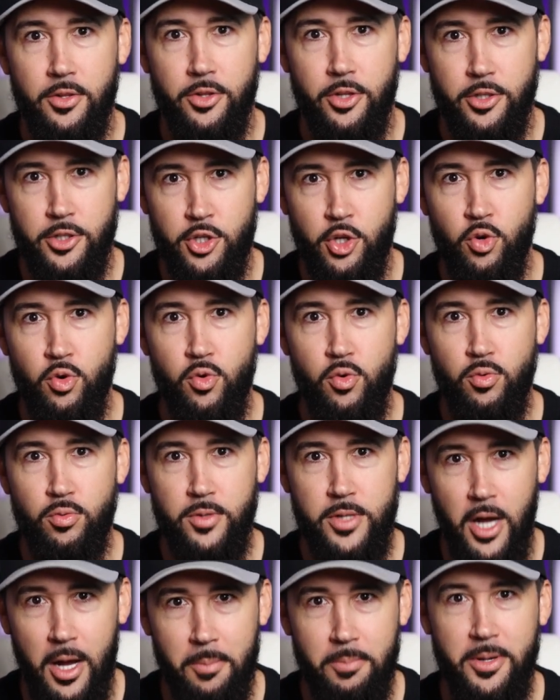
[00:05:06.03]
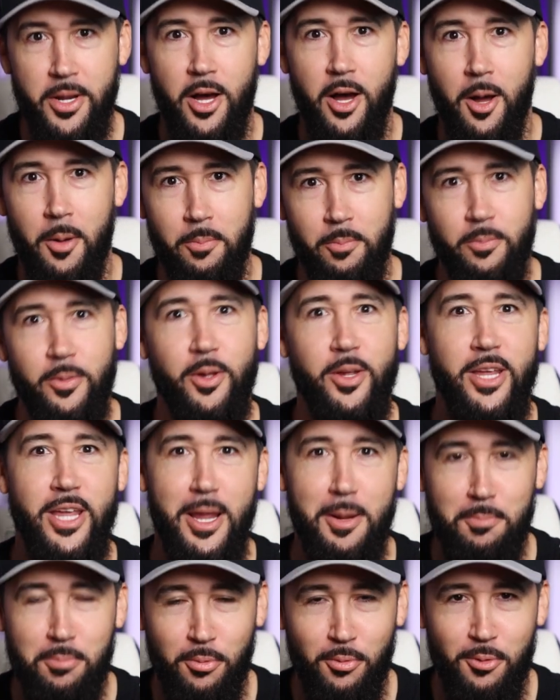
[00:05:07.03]
The two dumb
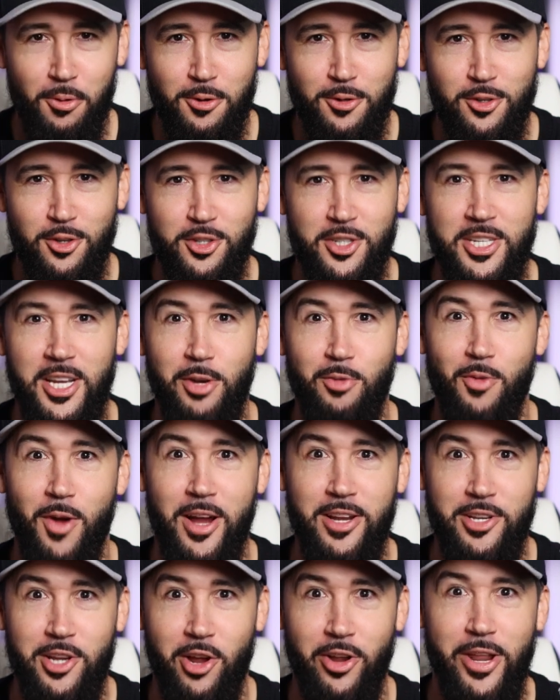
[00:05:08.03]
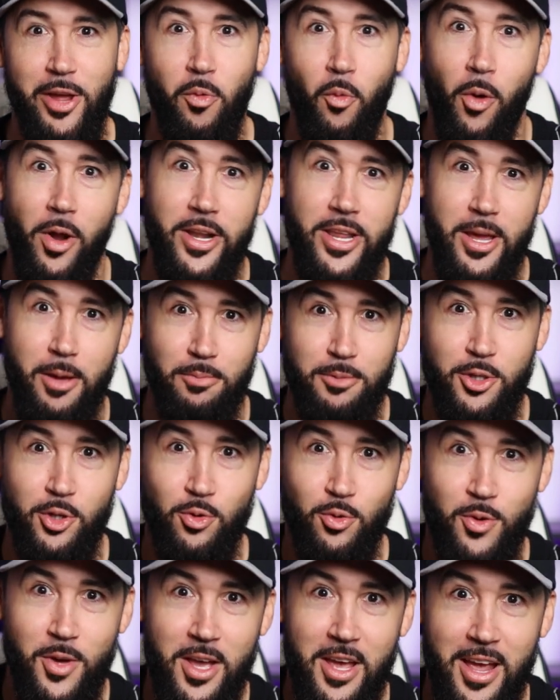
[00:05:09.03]
emperors are sitting right there. They want him
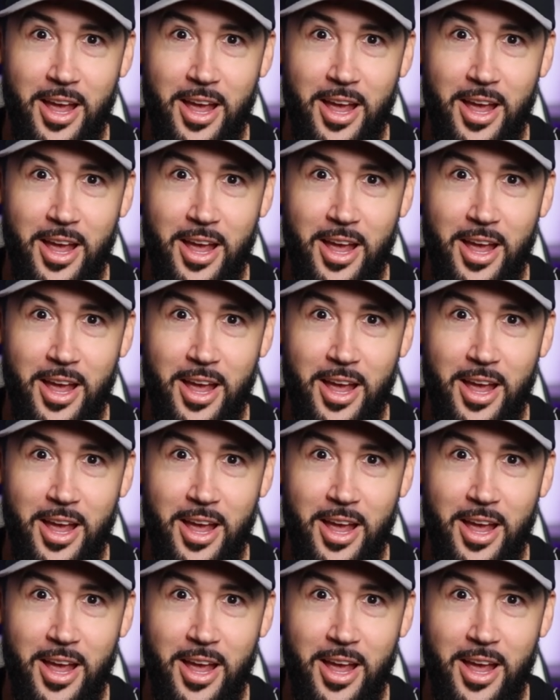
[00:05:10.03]
to